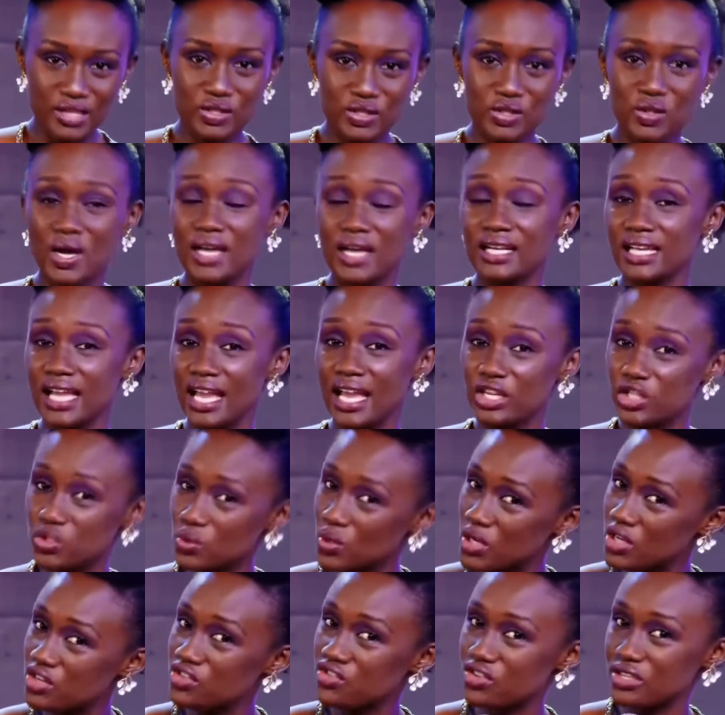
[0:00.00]
So I'd like
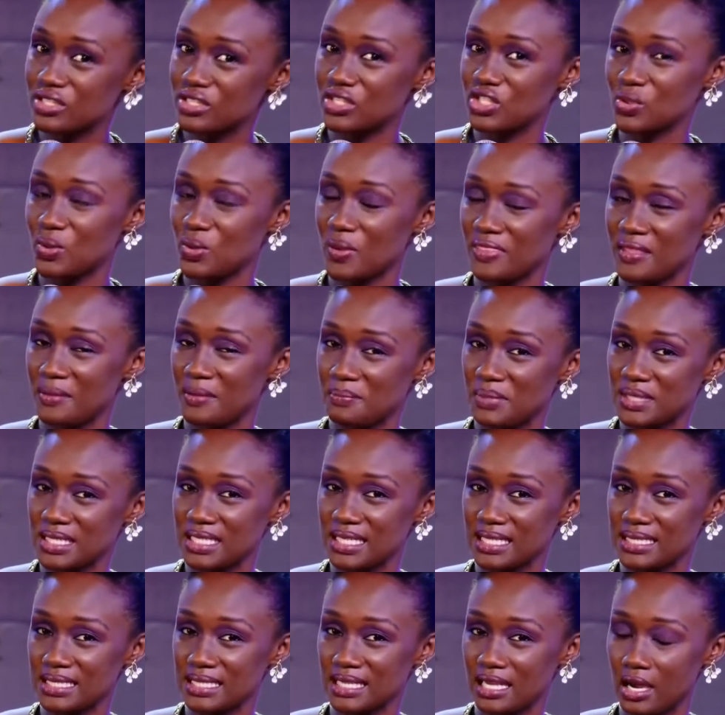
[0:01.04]
to interest you in the
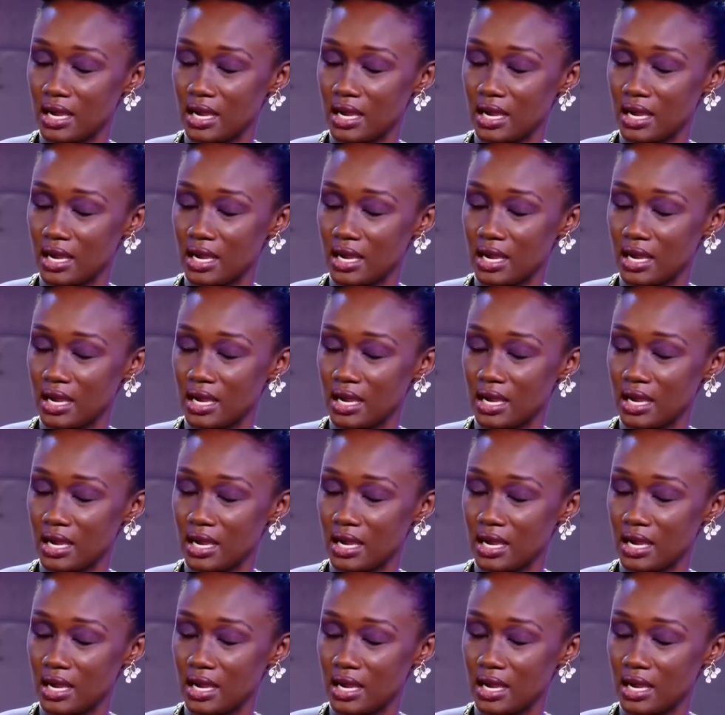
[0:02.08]
business